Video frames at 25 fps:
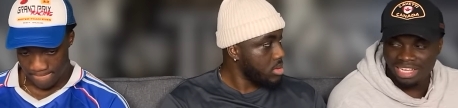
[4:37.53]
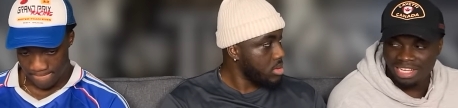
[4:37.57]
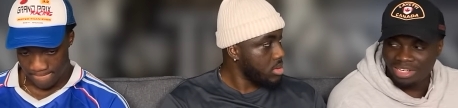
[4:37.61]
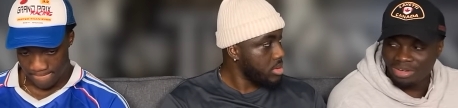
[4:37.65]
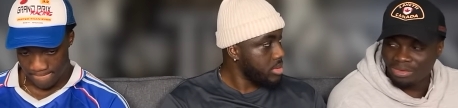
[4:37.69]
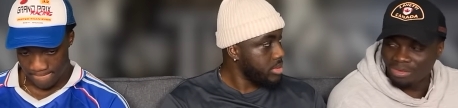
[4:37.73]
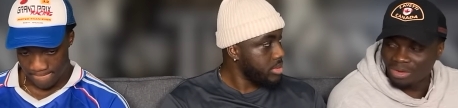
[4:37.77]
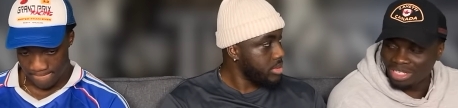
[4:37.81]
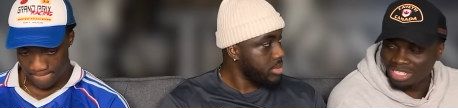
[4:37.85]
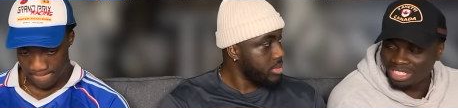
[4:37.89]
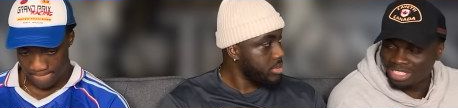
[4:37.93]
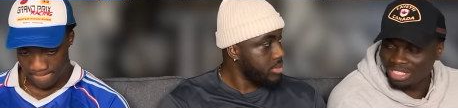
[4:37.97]

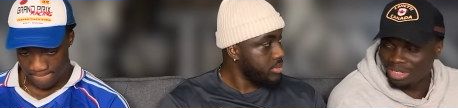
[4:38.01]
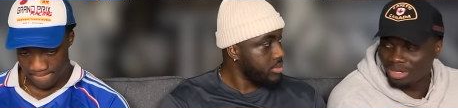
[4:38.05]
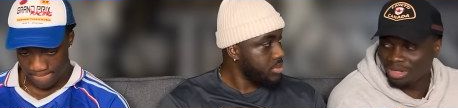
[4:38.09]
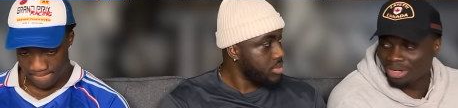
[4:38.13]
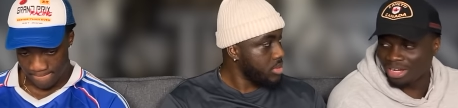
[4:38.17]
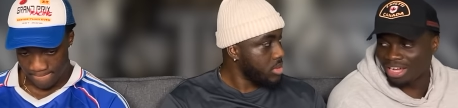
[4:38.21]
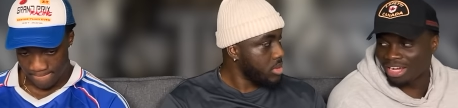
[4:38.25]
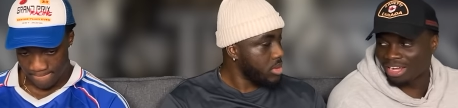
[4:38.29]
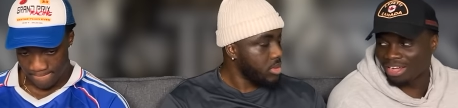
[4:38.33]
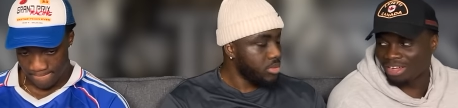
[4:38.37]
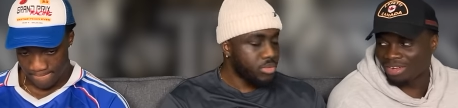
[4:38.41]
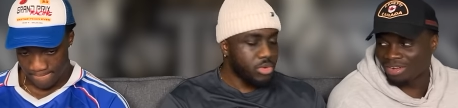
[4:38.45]
Speaker 1: What did she look
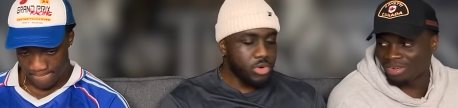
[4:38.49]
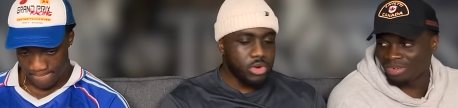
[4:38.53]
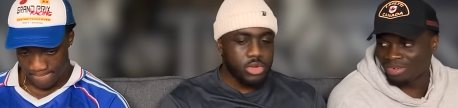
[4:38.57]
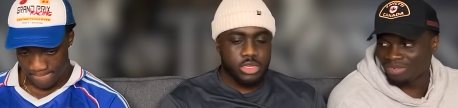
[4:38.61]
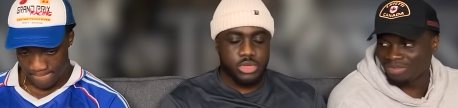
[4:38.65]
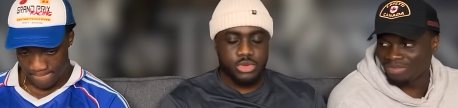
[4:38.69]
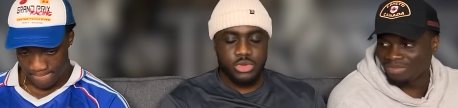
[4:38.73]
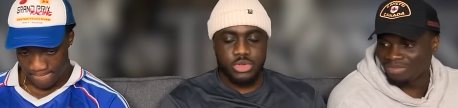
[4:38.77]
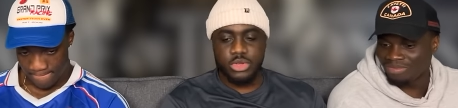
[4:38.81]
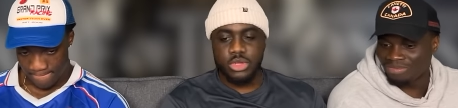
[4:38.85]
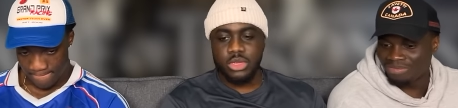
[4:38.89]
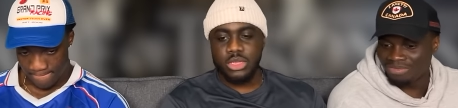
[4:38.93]
at? Bro, she
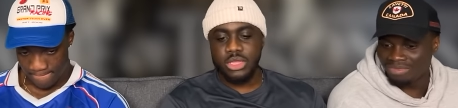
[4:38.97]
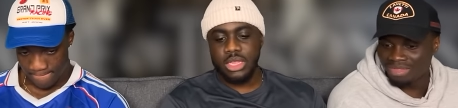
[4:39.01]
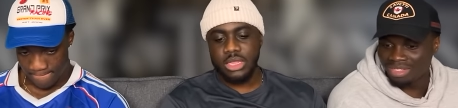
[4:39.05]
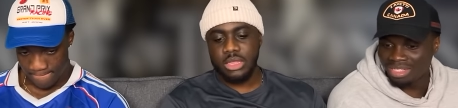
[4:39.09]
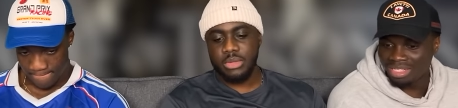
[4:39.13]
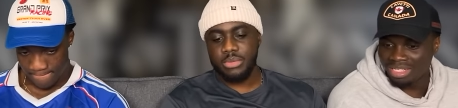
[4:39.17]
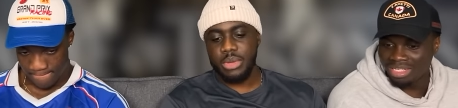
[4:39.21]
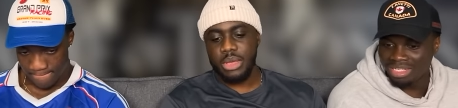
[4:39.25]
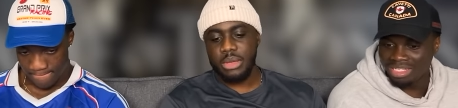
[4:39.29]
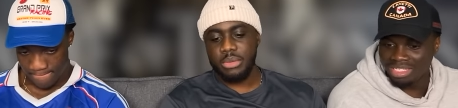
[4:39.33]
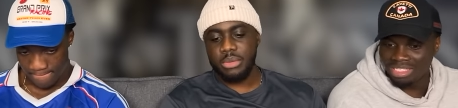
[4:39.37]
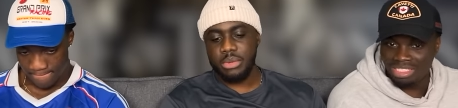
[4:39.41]
was looking at the
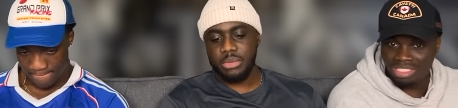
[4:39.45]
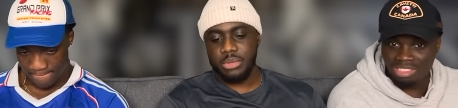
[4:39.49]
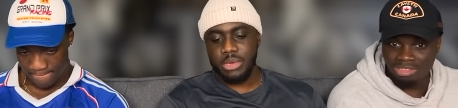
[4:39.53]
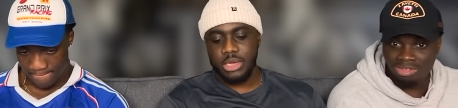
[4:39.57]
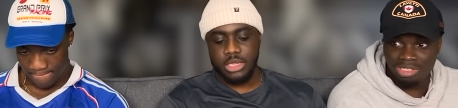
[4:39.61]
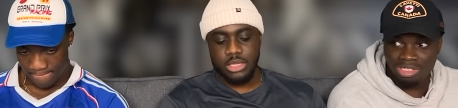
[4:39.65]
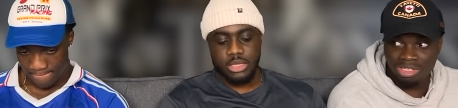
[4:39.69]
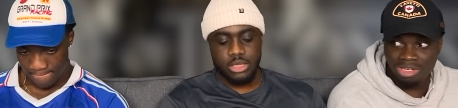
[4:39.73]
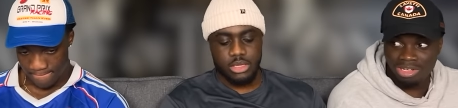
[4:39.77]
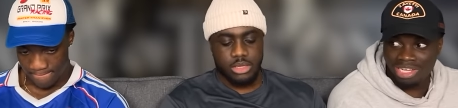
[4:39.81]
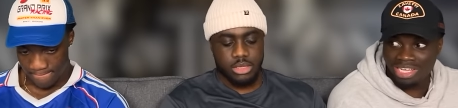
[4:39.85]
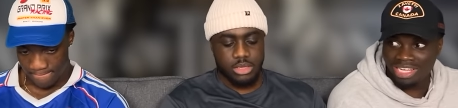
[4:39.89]
baby. She was
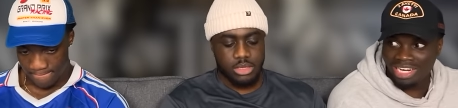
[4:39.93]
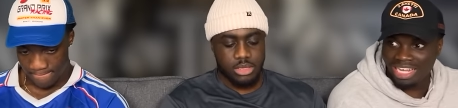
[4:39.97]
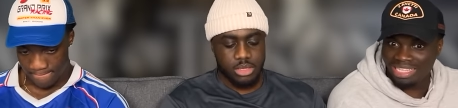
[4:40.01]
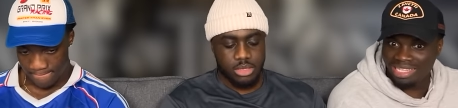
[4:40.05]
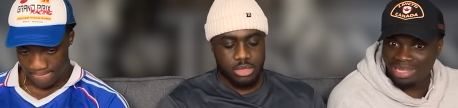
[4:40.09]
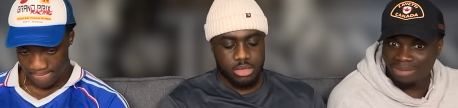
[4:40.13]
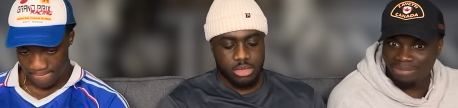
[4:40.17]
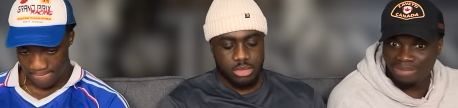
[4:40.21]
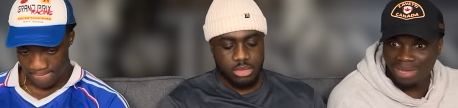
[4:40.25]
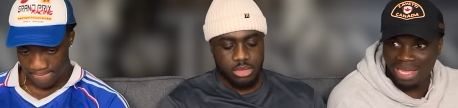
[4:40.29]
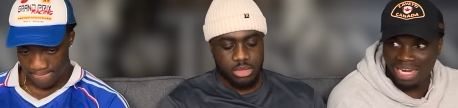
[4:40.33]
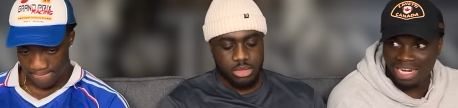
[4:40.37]
looking at the
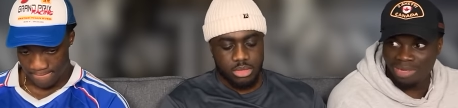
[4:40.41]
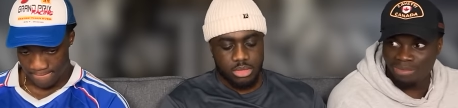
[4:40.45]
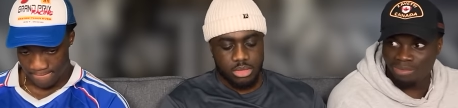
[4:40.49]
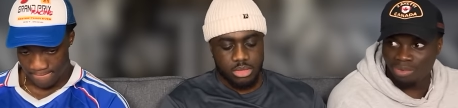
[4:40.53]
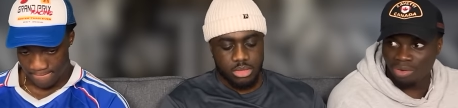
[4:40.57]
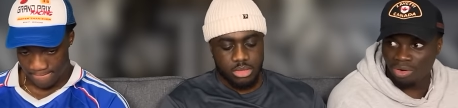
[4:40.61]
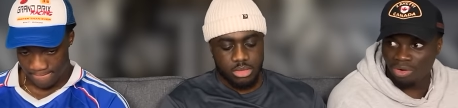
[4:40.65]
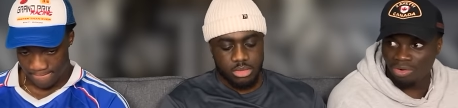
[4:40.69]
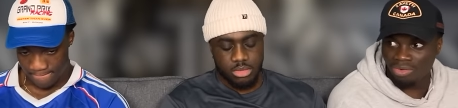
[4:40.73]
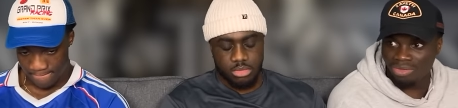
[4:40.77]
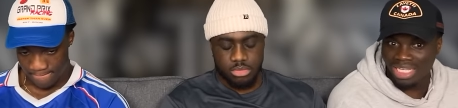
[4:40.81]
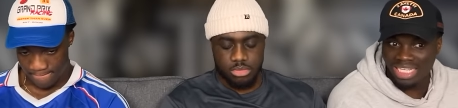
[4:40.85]
belly,
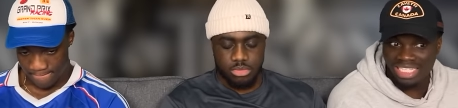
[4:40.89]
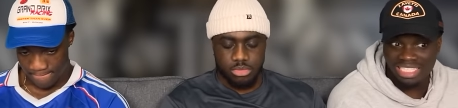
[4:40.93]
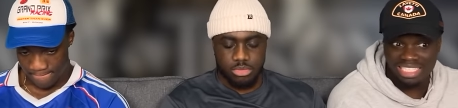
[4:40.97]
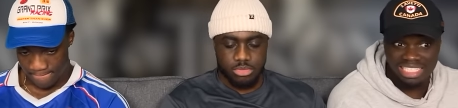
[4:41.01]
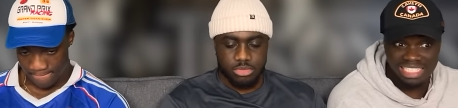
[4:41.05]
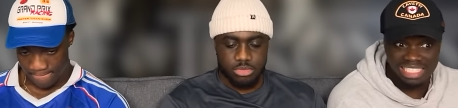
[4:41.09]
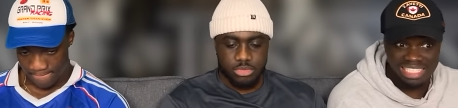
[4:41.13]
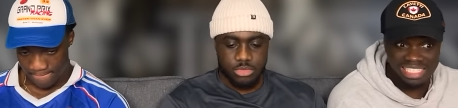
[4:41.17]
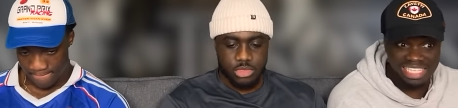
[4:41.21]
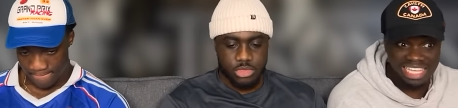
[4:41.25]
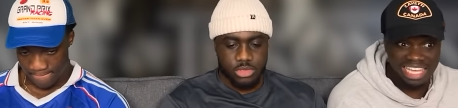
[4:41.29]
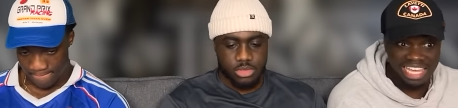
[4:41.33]
bro. That shit
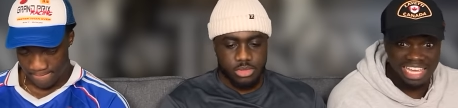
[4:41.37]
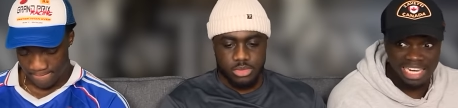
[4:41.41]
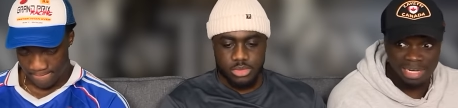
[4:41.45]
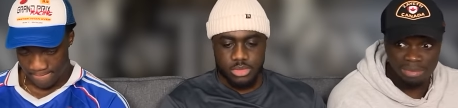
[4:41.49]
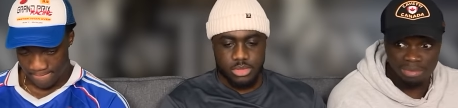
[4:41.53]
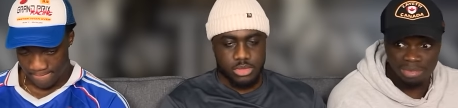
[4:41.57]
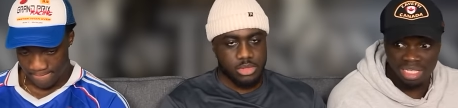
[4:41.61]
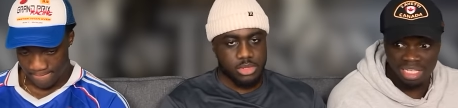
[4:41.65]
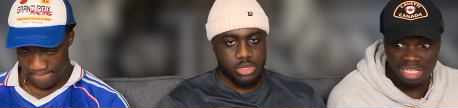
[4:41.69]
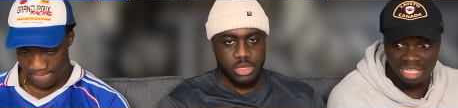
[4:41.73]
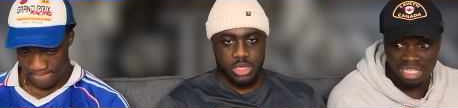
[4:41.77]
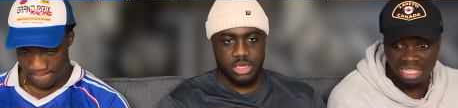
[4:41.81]
scared
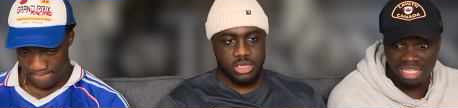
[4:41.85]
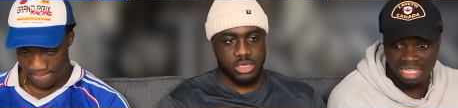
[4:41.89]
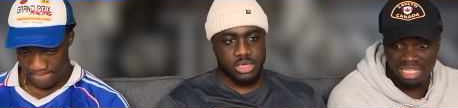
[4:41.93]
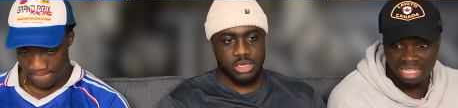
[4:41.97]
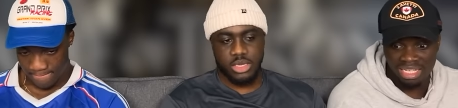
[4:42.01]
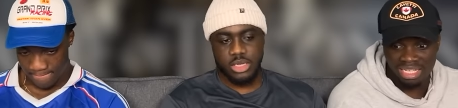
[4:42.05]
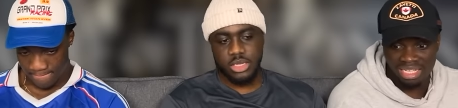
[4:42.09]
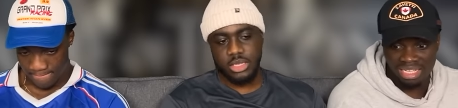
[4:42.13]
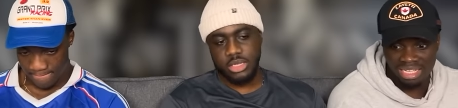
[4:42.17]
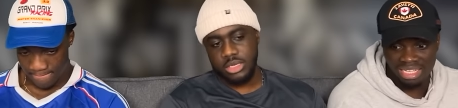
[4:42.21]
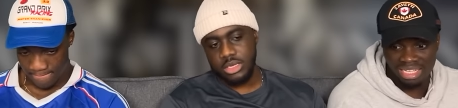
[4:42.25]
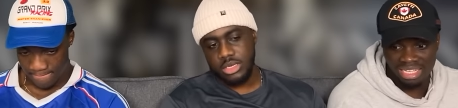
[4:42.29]
me. That
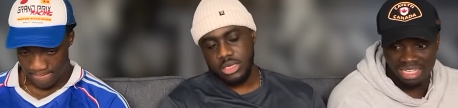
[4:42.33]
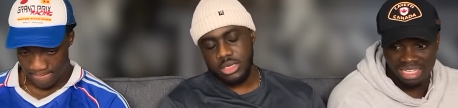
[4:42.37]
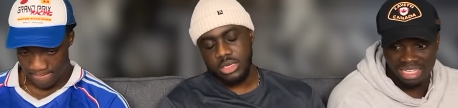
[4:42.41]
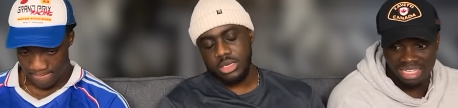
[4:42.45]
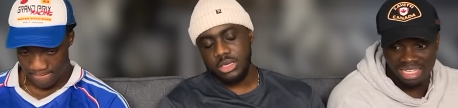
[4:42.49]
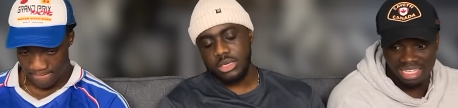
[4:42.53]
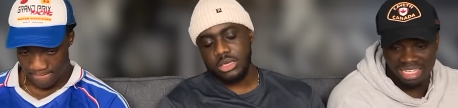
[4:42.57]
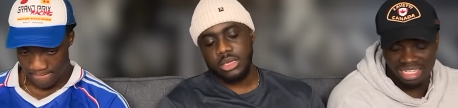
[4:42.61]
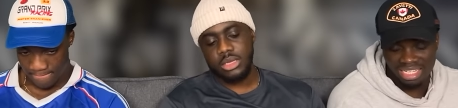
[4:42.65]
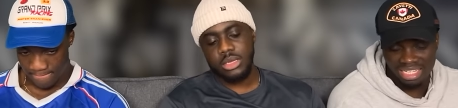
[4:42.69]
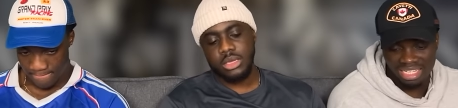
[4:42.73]
shit, that shit.